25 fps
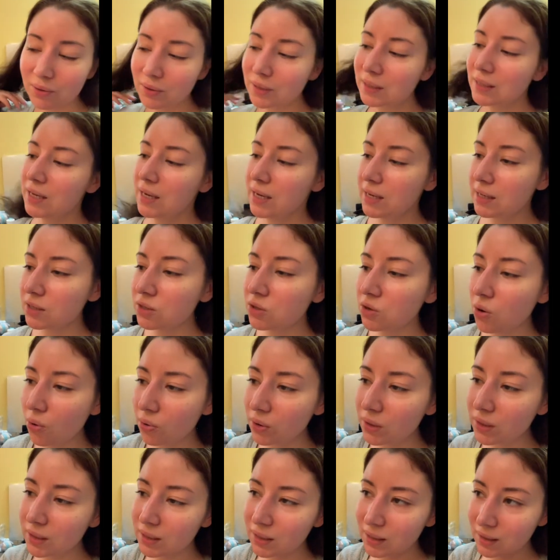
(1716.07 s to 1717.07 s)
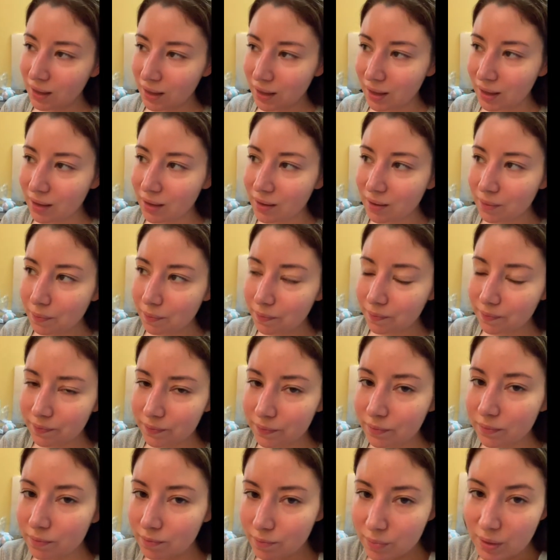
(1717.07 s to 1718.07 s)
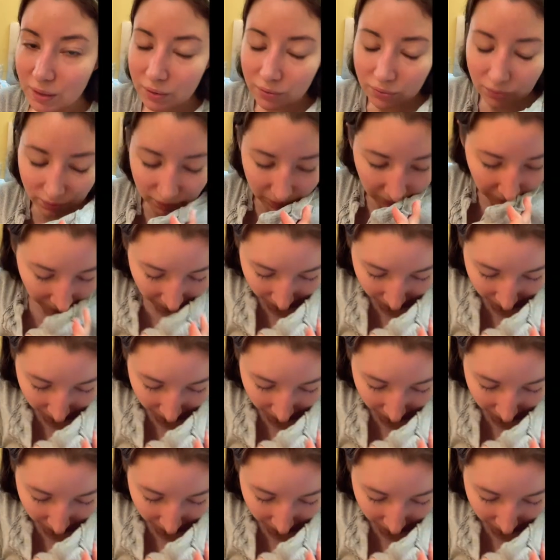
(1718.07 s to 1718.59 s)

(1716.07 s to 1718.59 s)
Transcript: It tastes totally like beef.